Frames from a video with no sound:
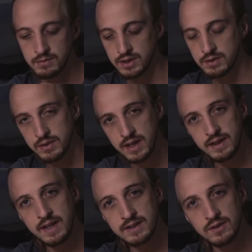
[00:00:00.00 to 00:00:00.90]
which is
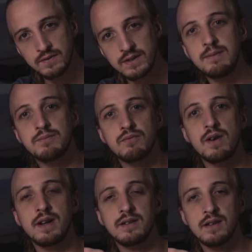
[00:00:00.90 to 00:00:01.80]
within that sort of deep
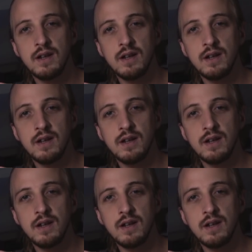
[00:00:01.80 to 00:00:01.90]
red